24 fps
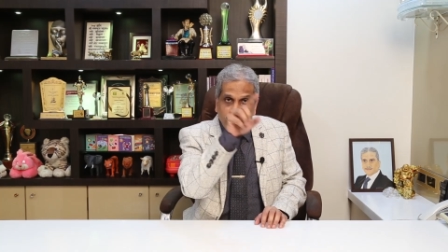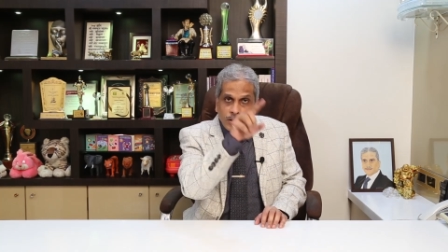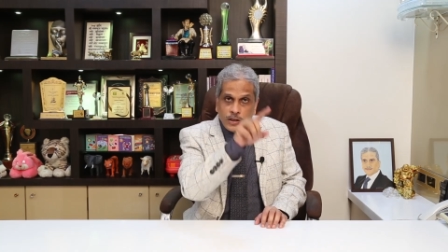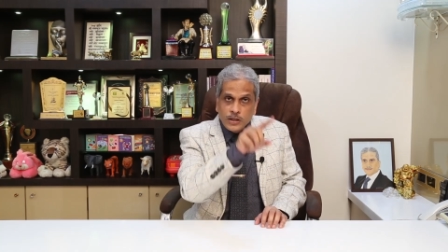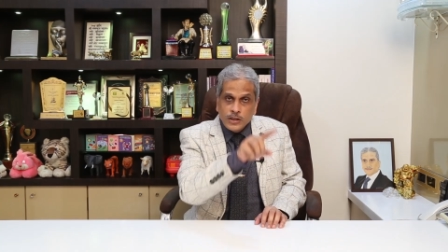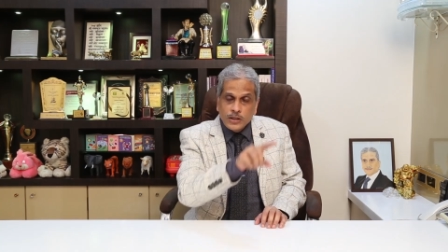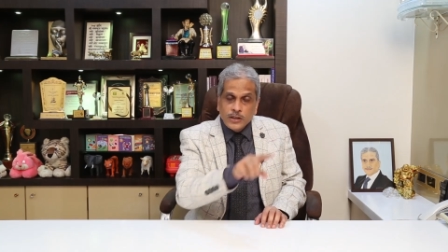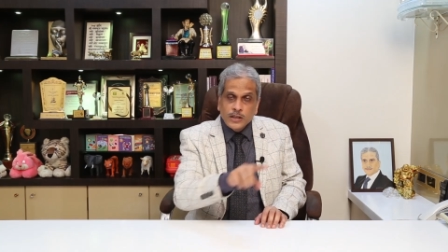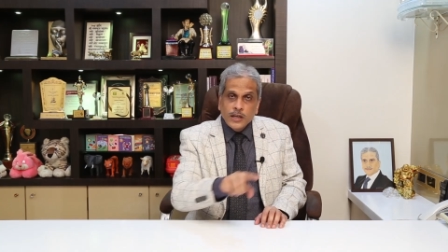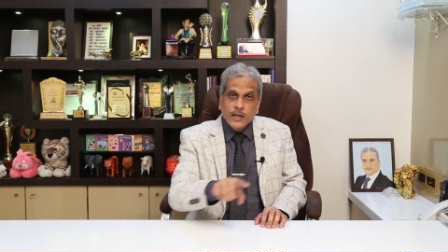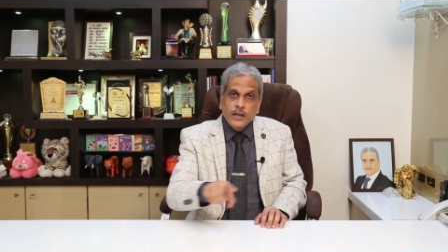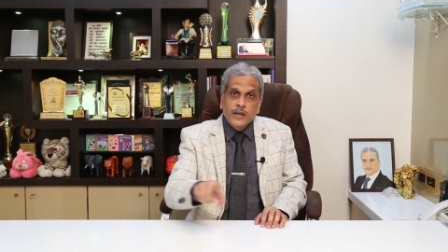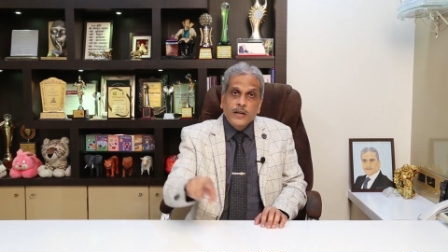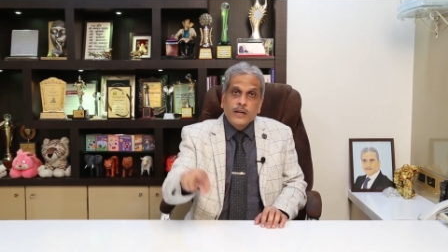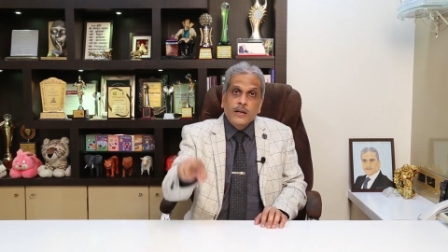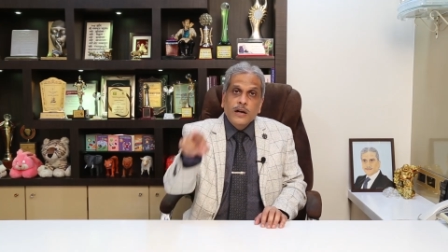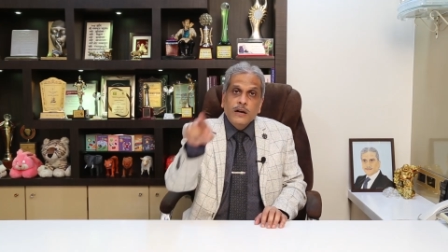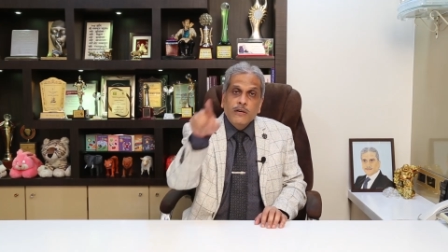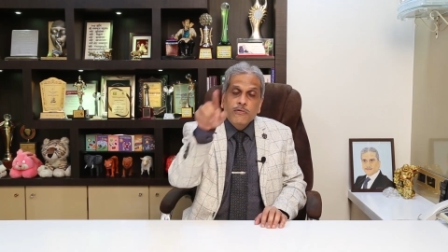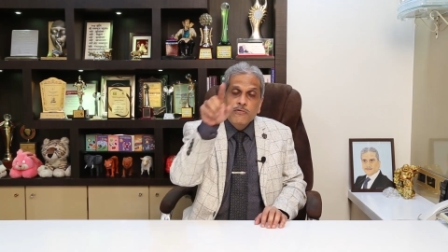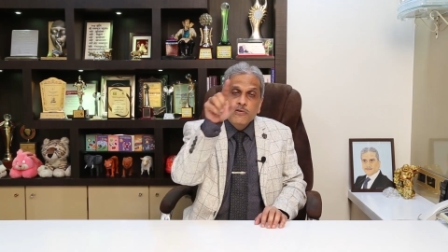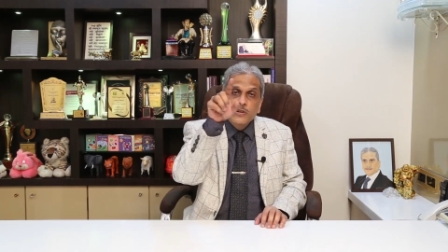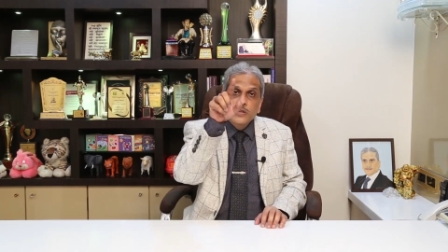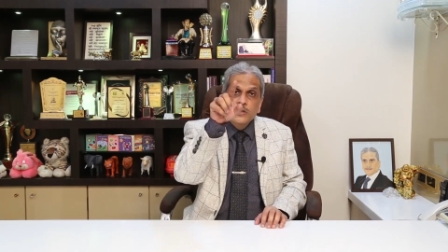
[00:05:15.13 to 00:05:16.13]
the
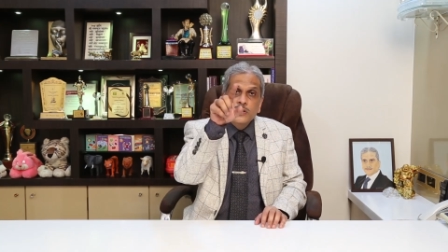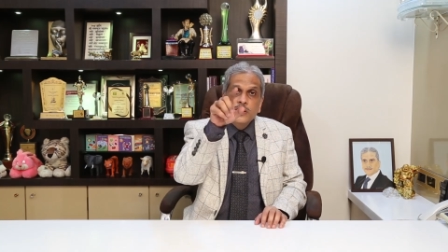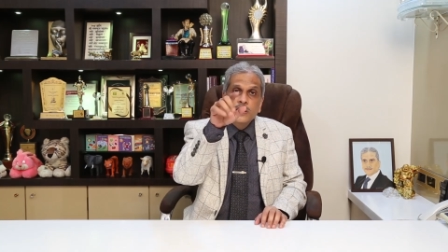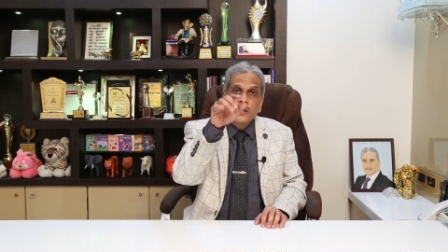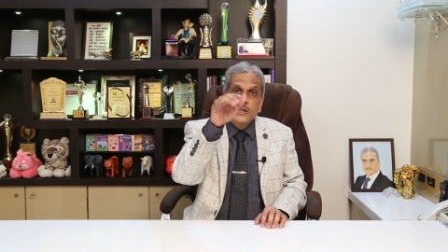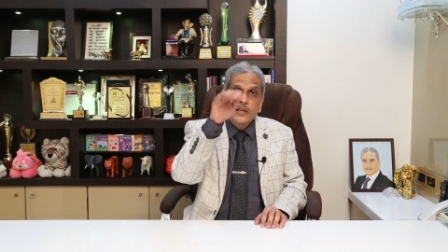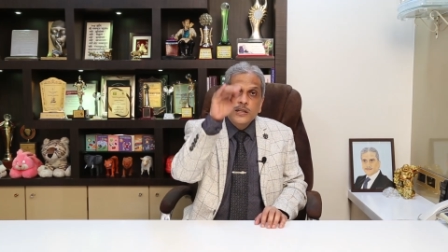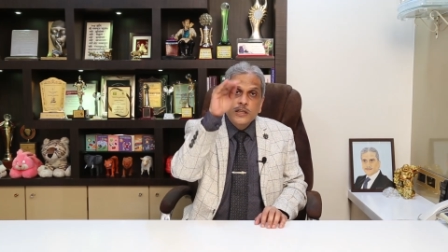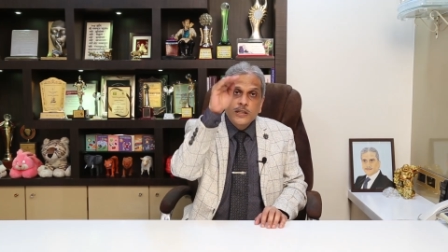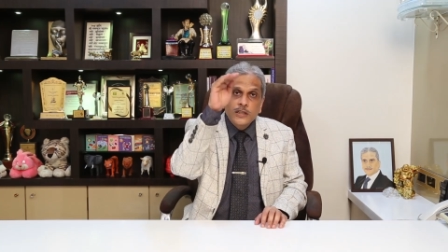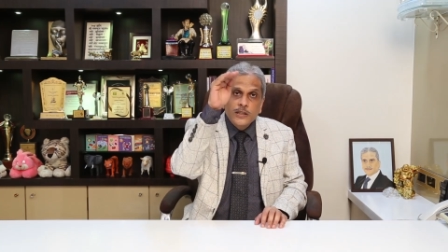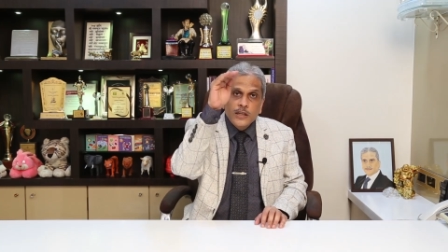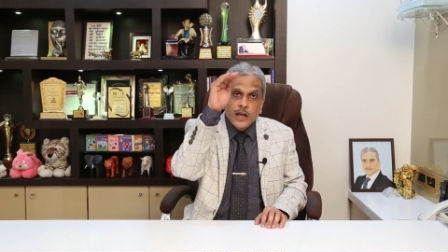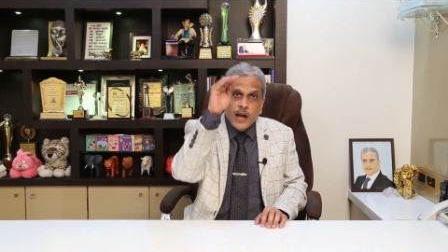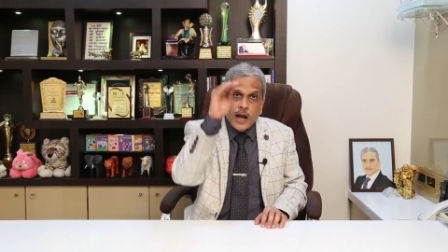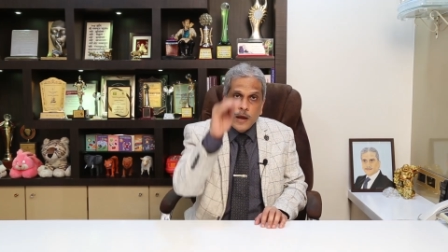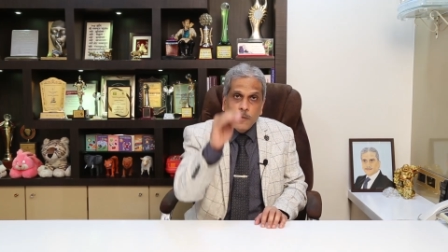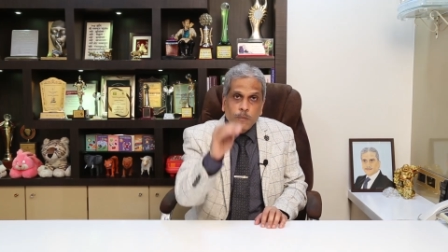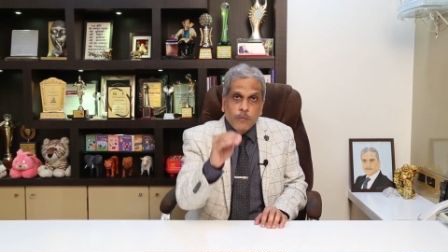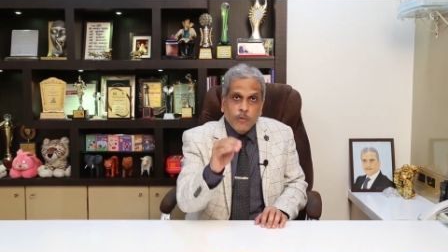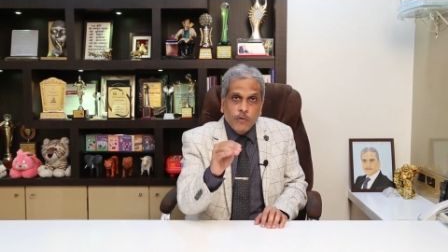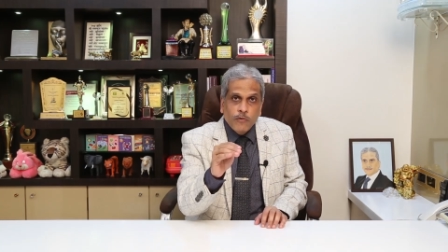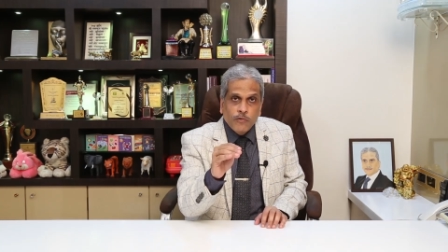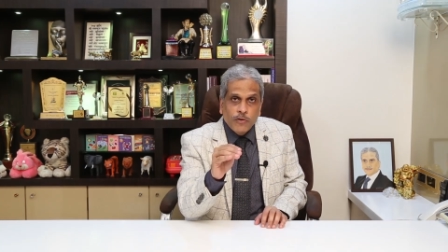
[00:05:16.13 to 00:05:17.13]
central vision is
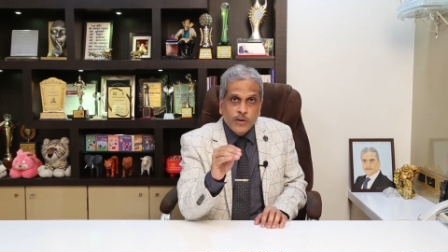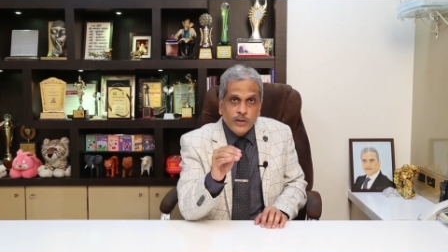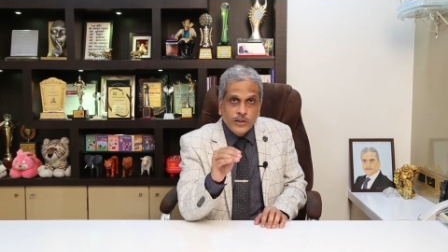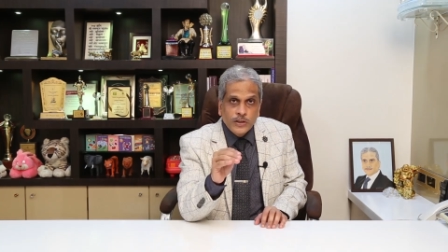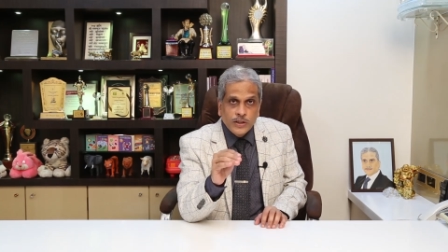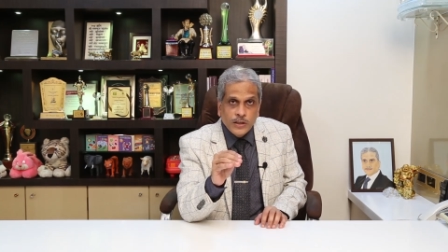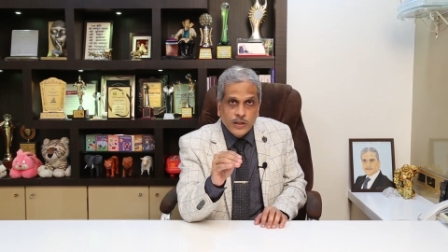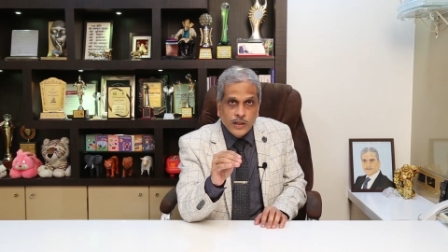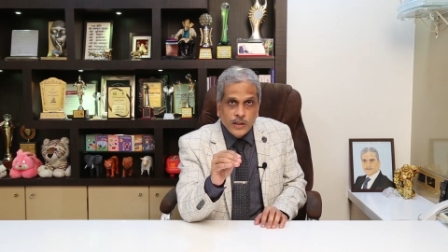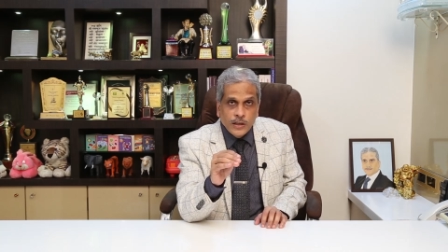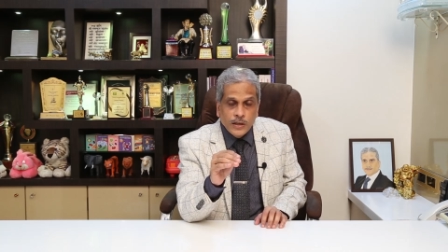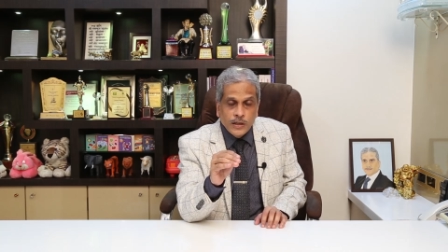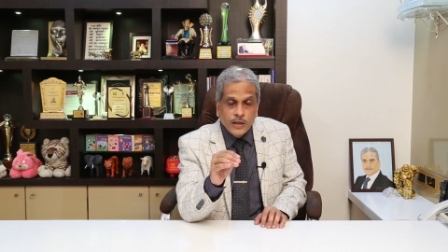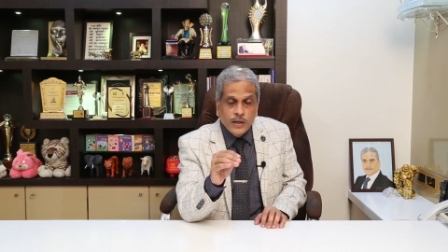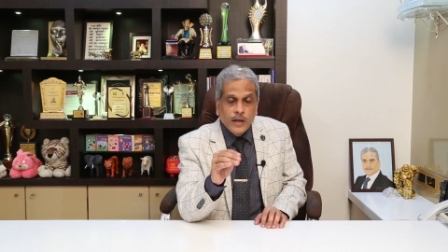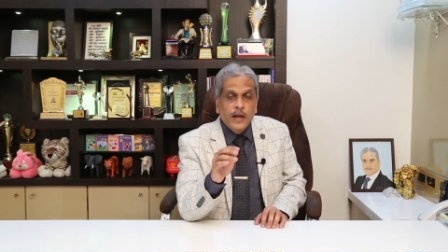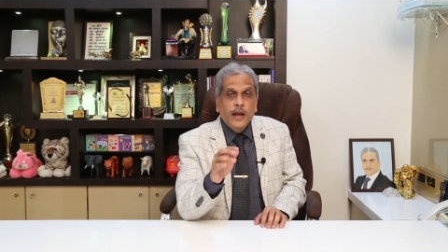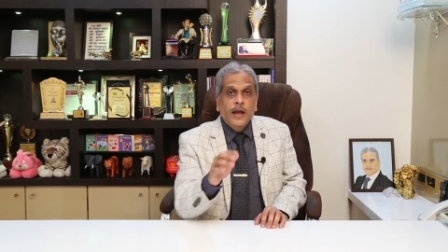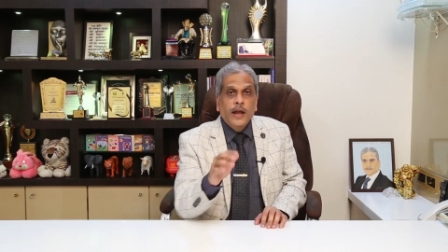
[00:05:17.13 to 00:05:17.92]
hypofunctioning,